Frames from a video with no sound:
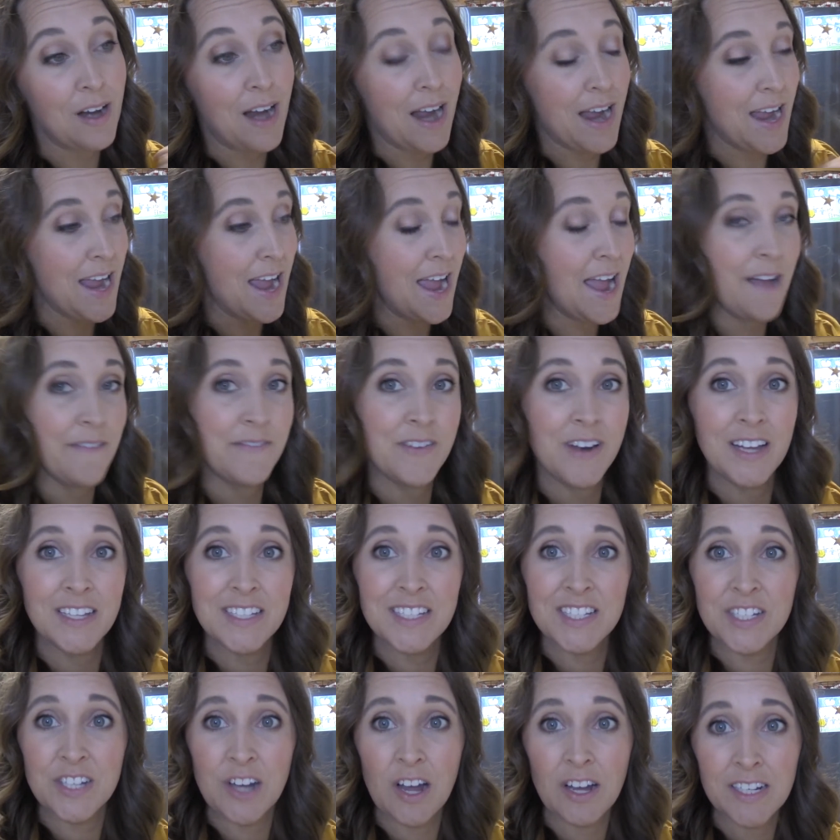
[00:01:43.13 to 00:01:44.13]
I have
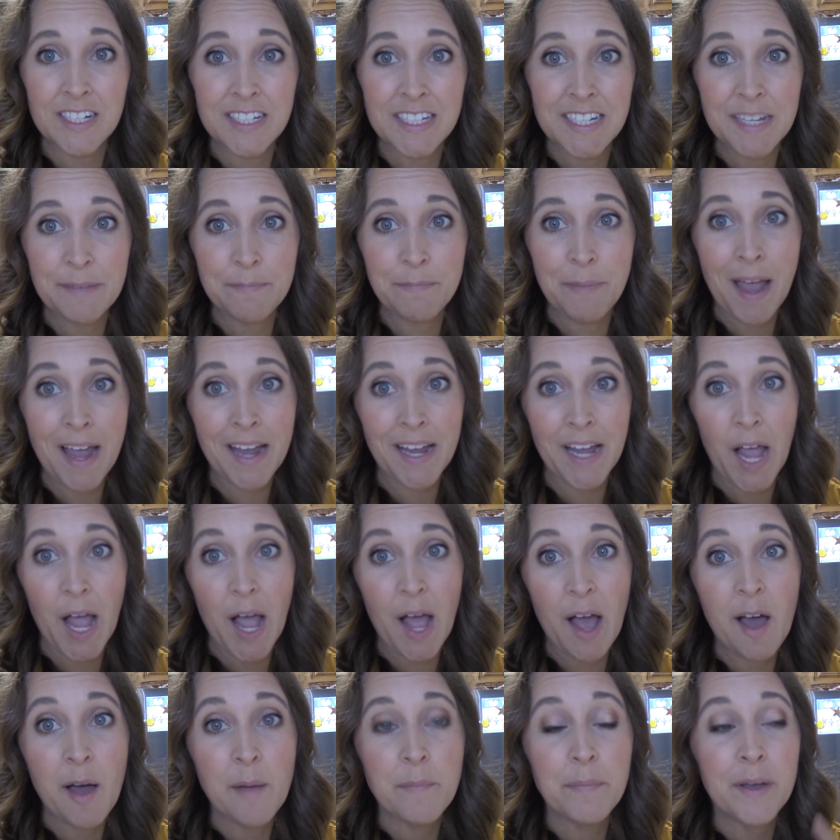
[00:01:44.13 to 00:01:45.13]
not stocked it back
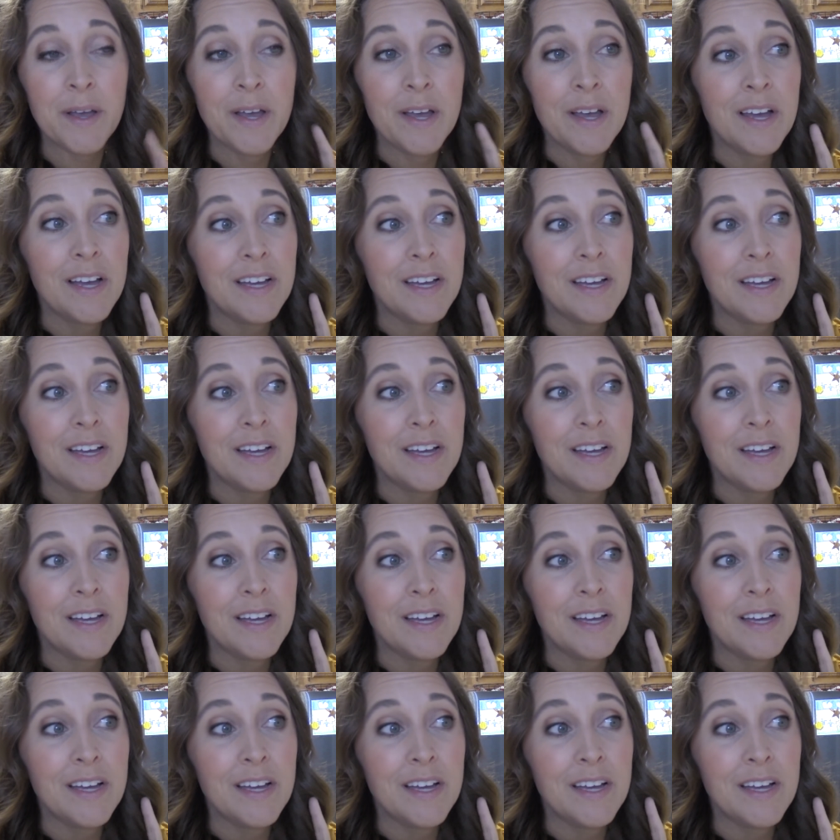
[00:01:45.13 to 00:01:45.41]
up